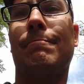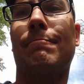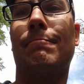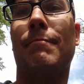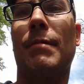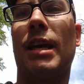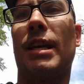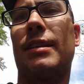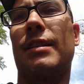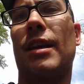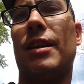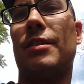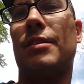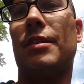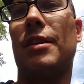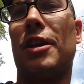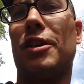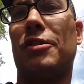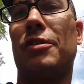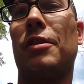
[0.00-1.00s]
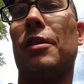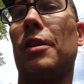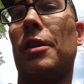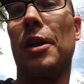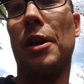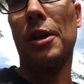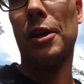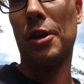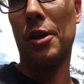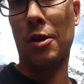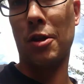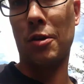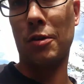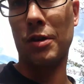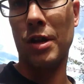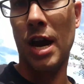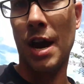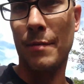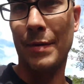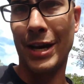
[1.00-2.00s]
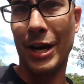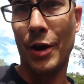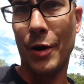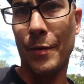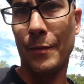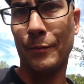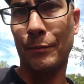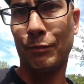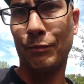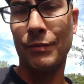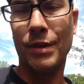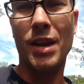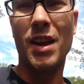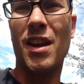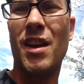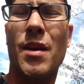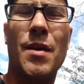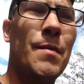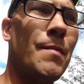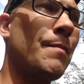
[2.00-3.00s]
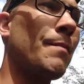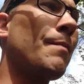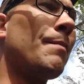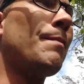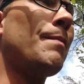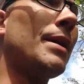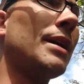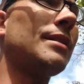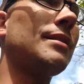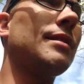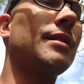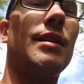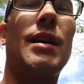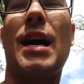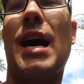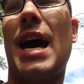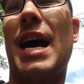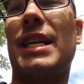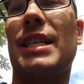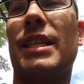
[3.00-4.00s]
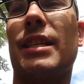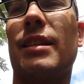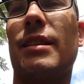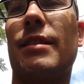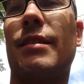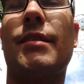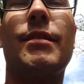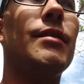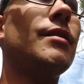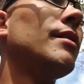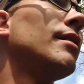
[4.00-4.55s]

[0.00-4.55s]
makes sense, and I should have done it a long time ago, but I didn't.